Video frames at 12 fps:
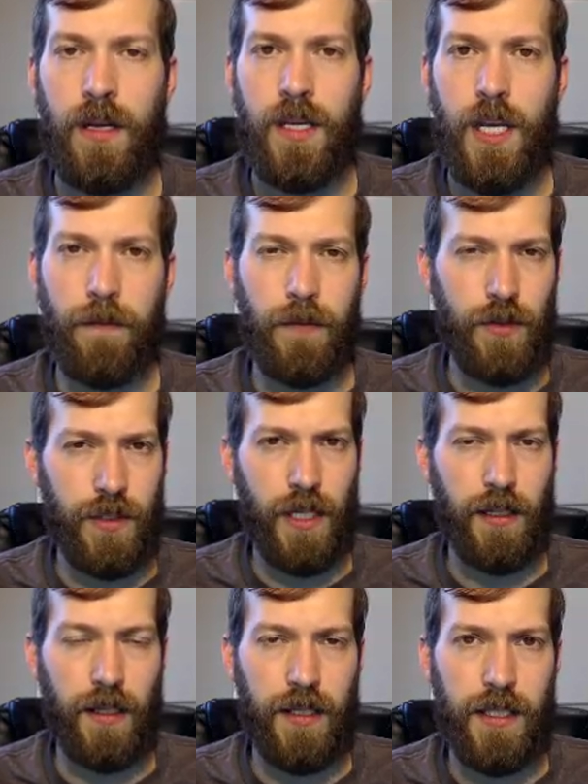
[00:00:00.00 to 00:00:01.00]
If you said
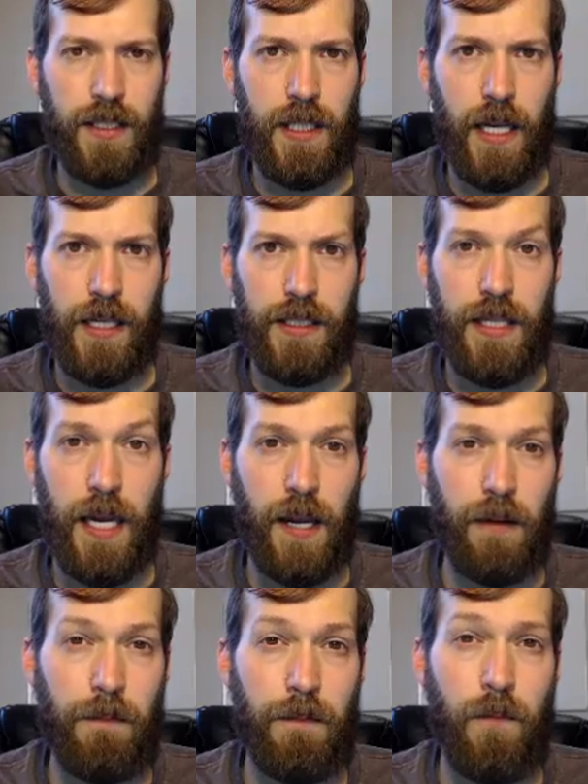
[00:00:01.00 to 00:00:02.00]
that this is
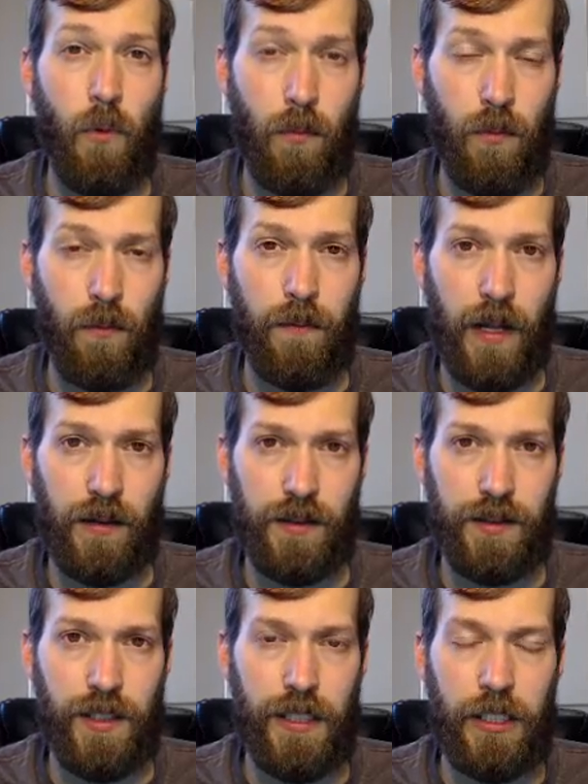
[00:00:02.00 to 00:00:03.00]
a formal
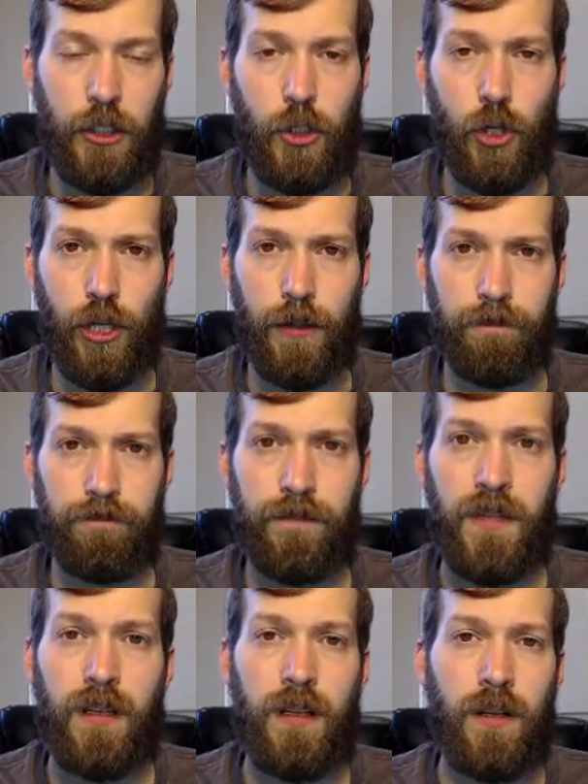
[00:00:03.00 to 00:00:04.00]
fallacy, good.
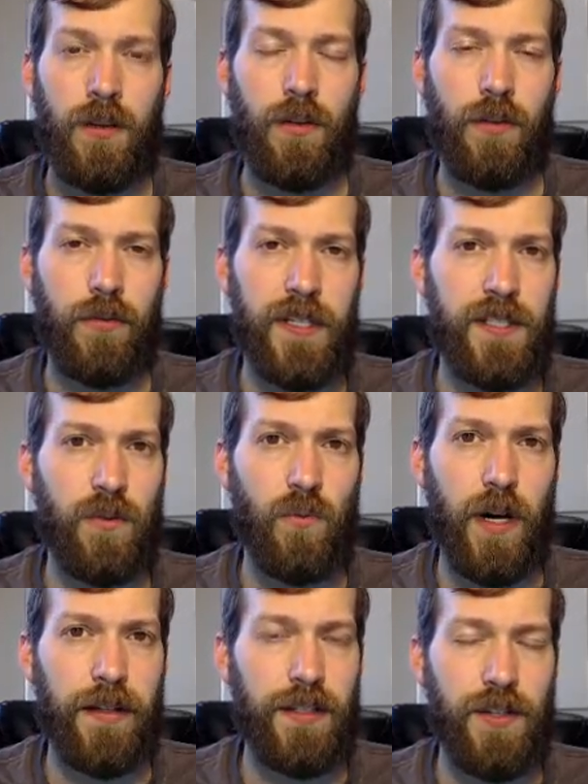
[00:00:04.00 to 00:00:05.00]
The reason why
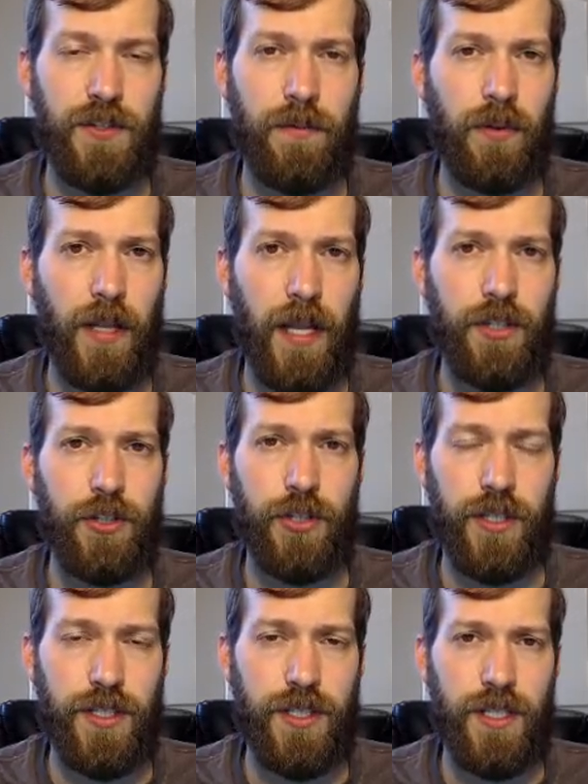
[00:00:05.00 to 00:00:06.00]
this is
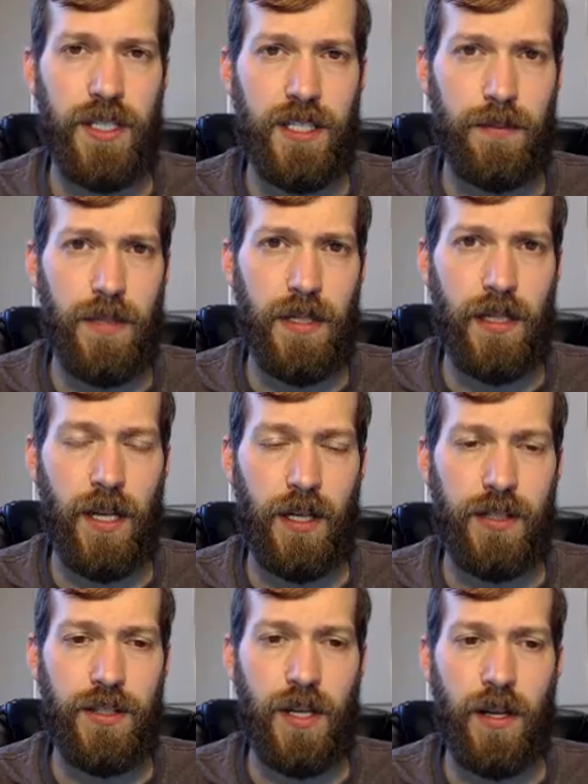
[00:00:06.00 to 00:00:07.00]
fallacious is
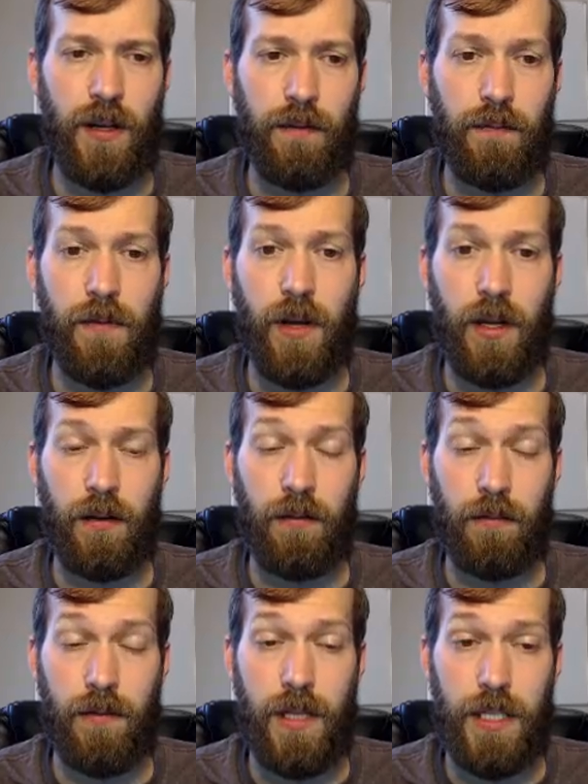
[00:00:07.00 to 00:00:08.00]
because of
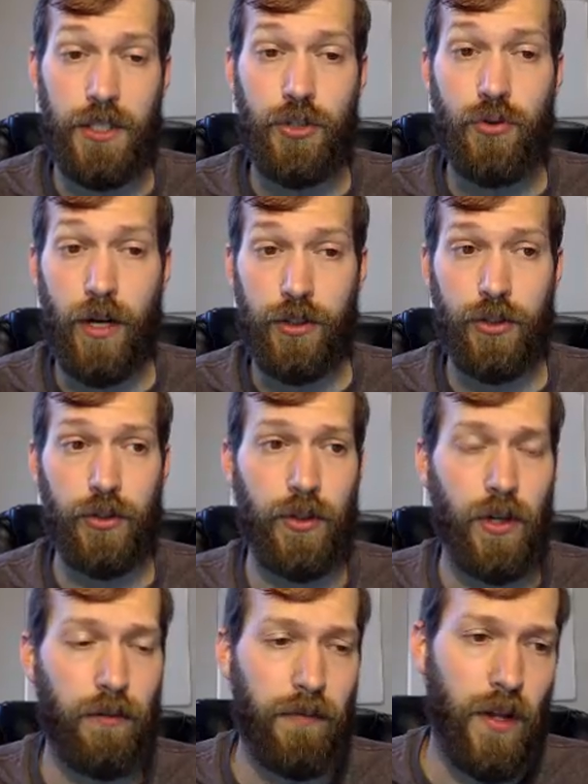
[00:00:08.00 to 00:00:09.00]
the structure
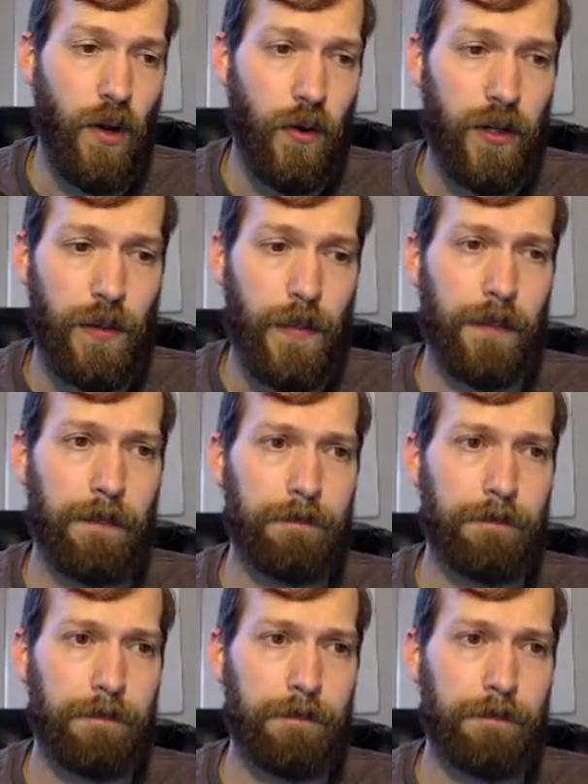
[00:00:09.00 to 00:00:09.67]
of the argument.